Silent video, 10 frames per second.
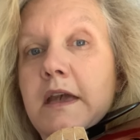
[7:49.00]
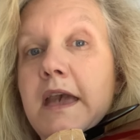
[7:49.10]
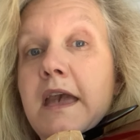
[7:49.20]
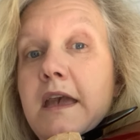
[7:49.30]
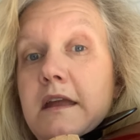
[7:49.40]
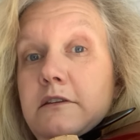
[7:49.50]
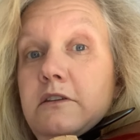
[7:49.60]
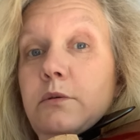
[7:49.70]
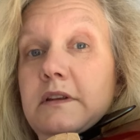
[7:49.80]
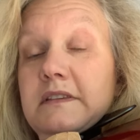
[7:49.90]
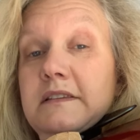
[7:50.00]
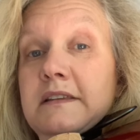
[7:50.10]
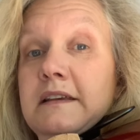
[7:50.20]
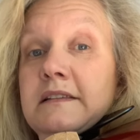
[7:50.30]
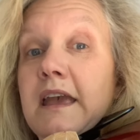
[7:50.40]
and to do it as a
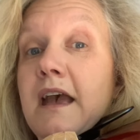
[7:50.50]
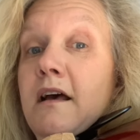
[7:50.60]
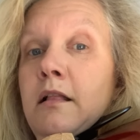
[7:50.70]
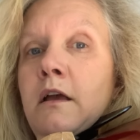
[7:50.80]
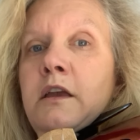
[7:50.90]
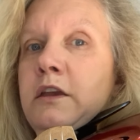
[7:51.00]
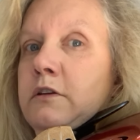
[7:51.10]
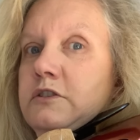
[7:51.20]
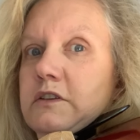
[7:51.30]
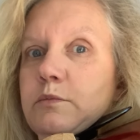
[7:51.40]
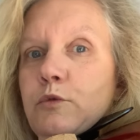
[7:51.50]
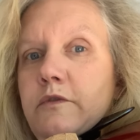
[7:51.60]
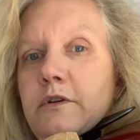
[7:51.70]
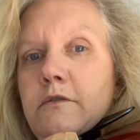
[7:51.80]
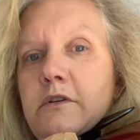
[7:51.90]
C scale, you just move
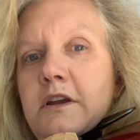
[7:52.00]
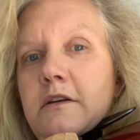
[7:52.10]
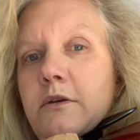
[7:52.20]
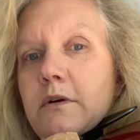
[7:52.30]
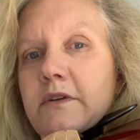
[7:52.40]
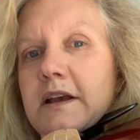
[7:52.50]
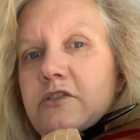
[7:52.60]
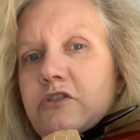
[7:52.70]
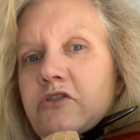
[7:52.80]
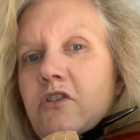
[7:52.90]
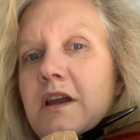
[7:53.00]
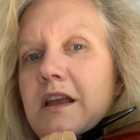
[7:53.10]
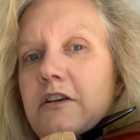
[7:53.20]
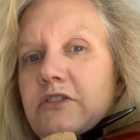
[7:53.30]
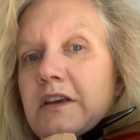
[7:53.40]
it over to you. You have an extra
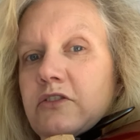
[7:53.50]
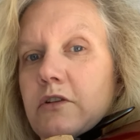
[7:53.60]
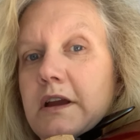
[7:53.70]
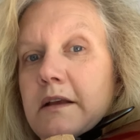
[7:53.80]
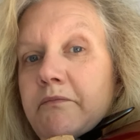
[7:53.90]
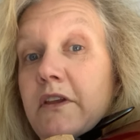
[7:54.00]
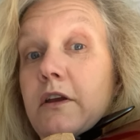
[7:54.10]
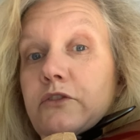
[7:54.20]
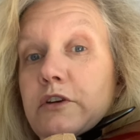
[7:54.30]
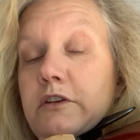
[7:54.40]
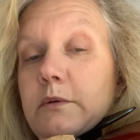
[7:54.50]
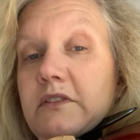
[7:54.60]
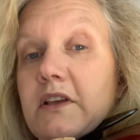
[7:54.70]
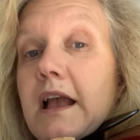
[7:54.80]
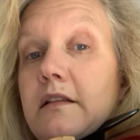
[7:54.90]
string, your C string. So you do
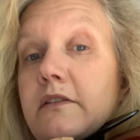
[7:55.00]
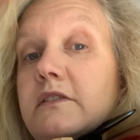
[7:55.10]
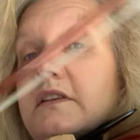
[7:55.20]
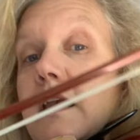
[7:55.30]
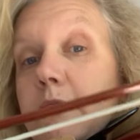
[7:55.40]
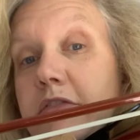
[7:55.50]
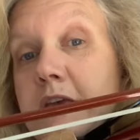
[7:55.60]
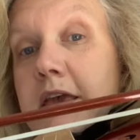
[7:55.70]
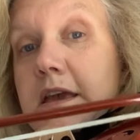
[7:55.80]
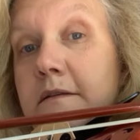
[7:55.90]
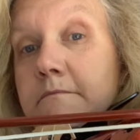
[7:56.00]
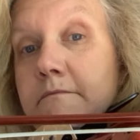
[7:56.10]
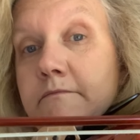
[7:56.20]
exactly the same thing.